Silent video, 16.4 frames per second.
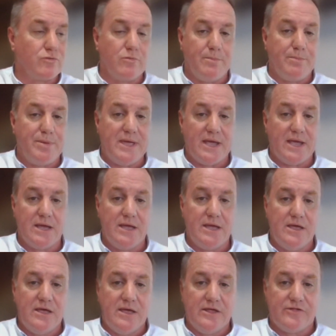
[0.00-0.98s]
were being
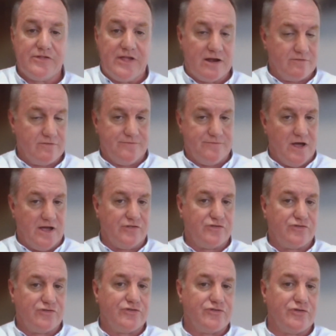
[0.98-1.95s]

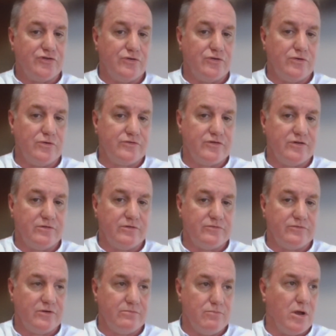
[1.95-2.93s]
sacrificed to
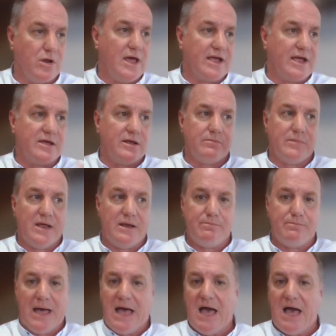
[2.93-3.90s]
Moloch
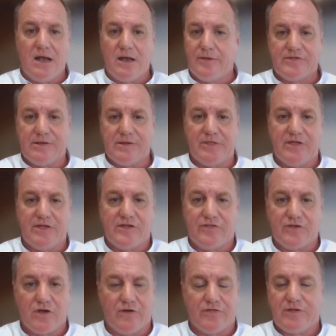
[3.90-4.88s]
and Baal and some of these
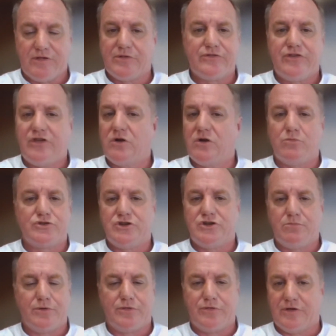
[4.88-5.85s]
other gods. There was
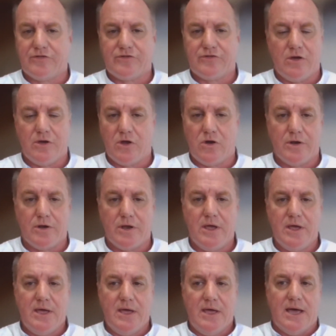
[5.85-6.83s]
terrible things going
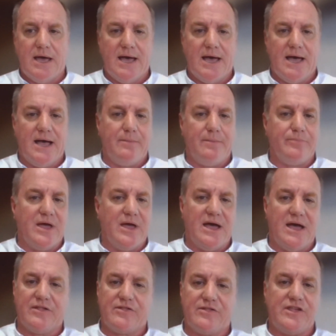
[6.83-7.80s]
on.
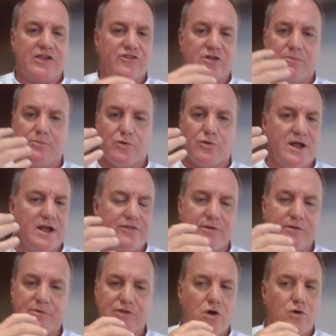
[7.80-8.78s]
Sexual immorality.
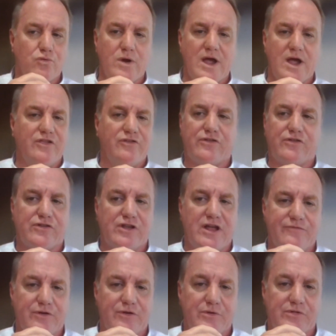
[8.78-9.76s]
There was a whole range of
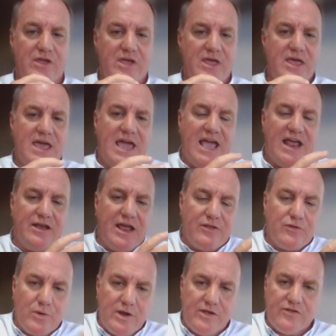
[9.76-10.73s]
stuff that was, and
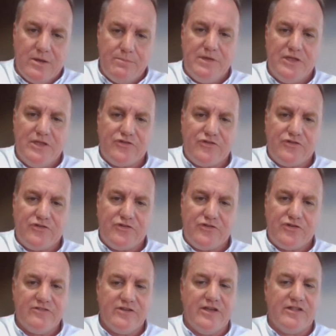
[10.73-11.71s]
the reason I'm mentioning
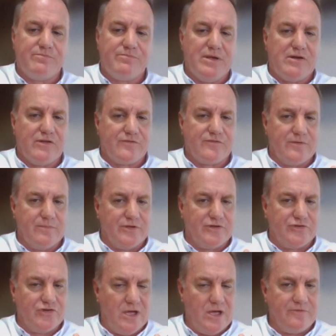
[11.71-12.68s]
that is because from the
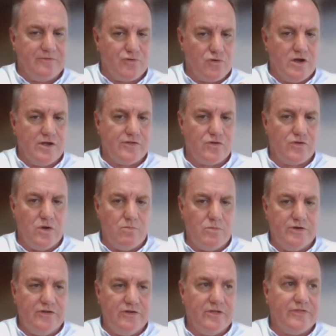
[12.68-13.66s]
time of Christ
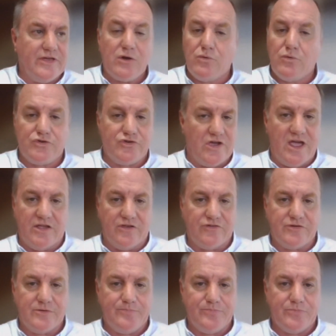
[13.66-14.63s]
onward, that all
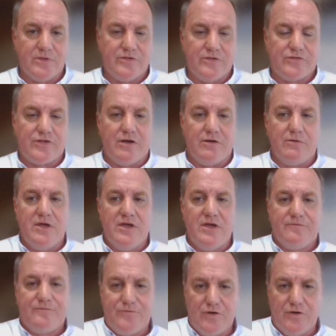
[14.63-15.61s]
changed. So
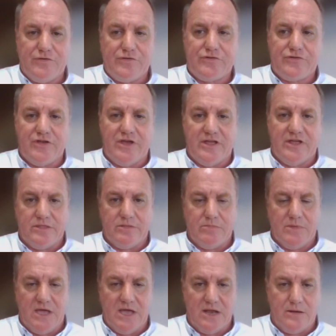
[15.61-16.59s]
first
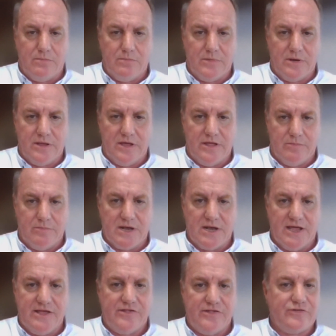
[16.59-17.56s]
in the
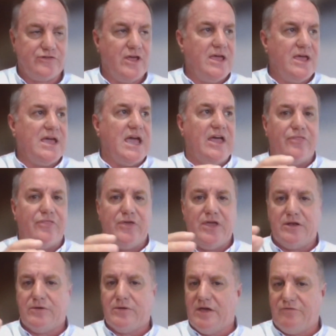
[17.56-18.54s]
Middle East, and
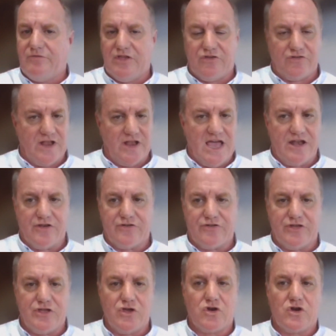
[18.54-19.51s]
then eventually out
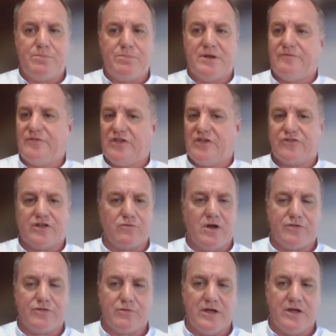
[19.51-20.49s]
into Europe, and eventually
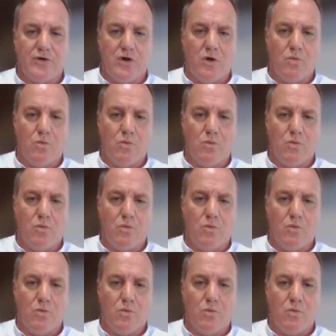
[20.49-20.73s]
right throughout the whole